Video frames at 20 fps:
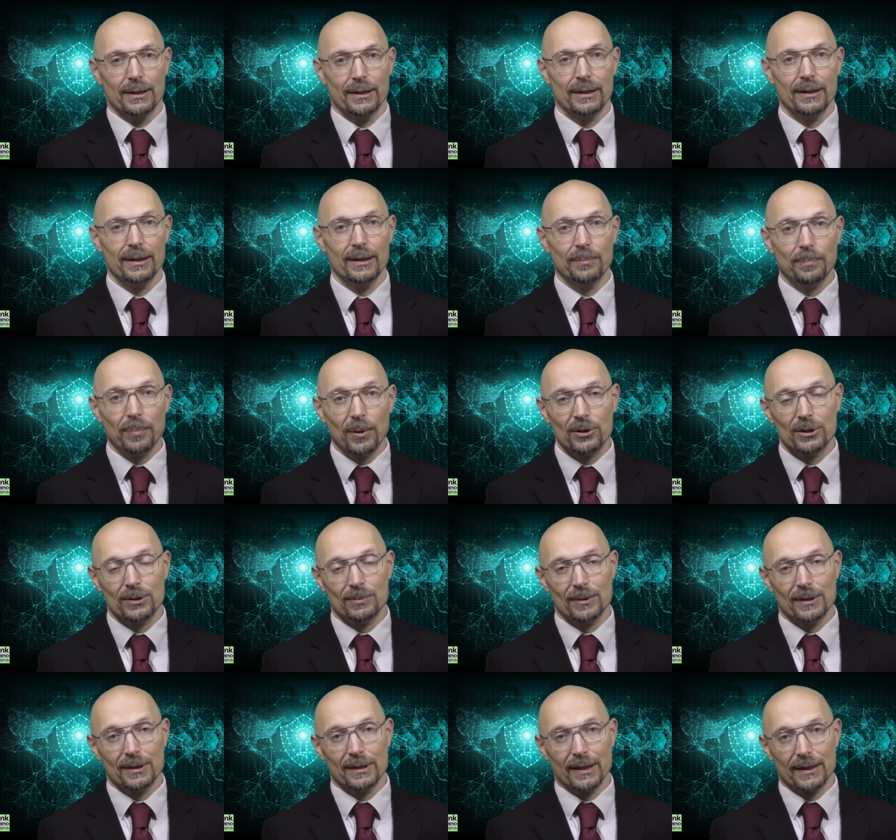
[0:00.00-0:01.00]
an
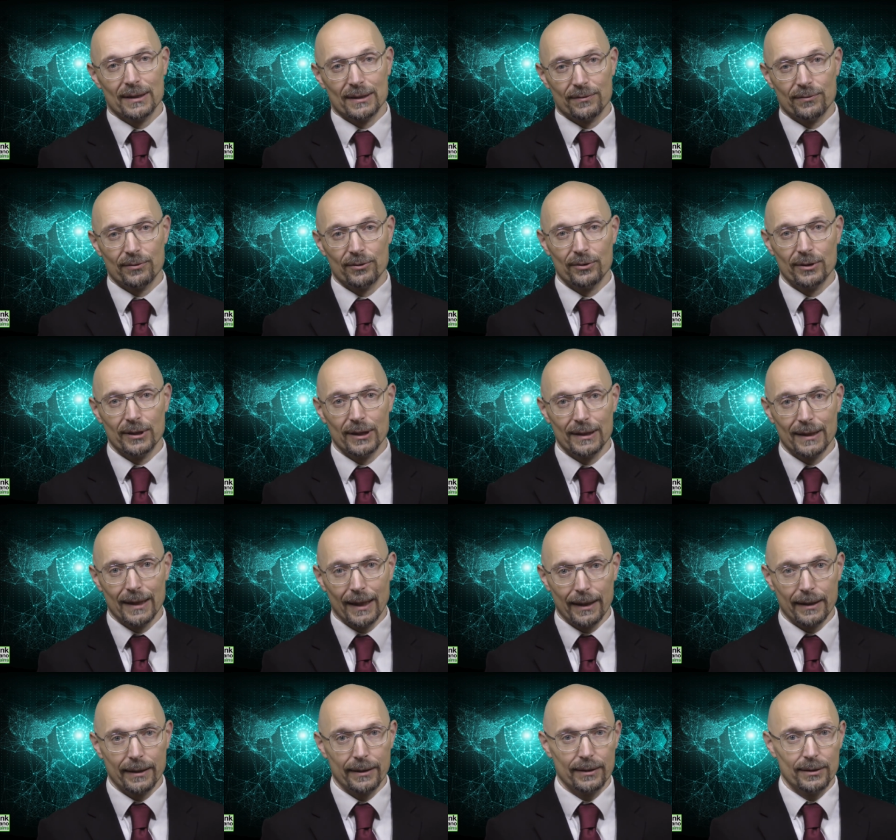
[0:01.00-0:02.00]
impossible task for the
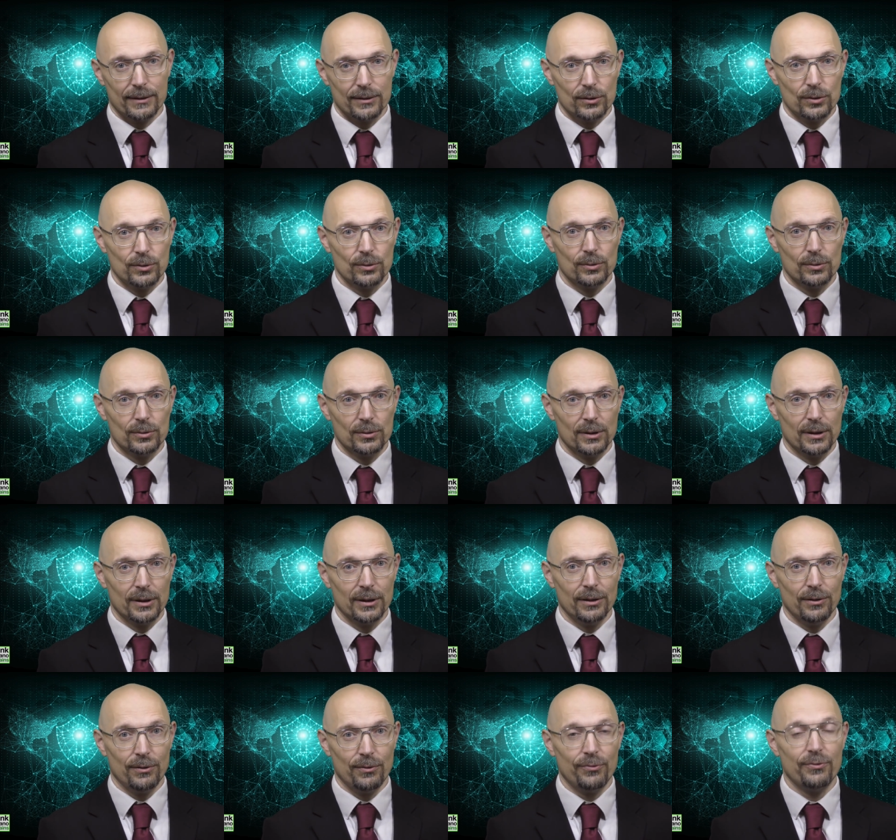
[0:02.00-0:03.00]
attacker to
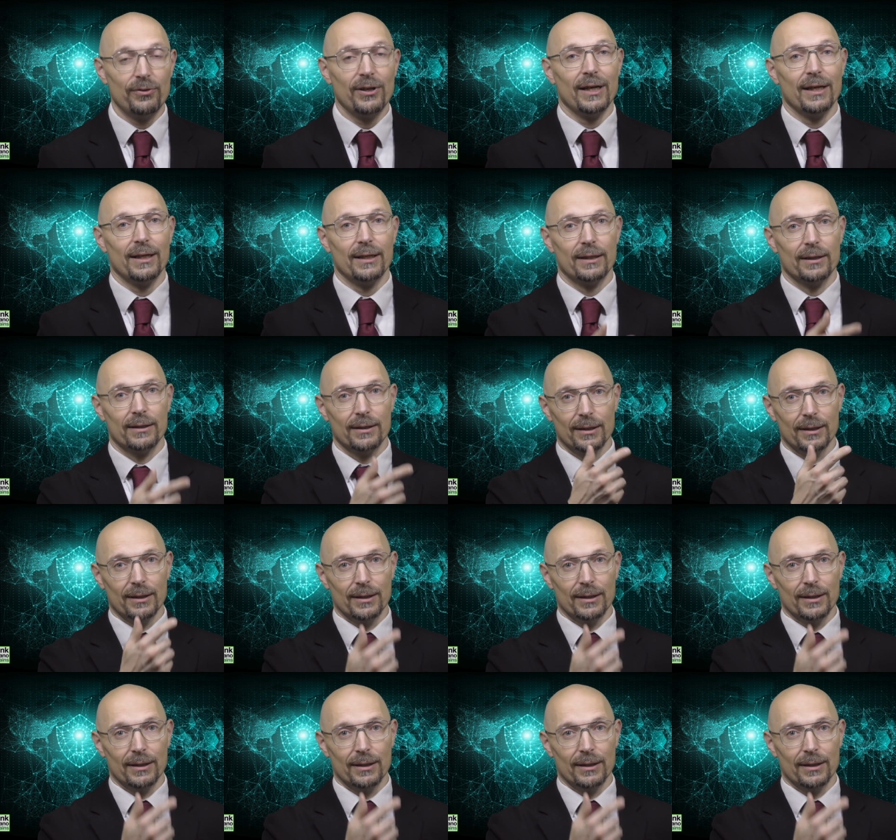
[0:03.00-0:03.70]
uh, fake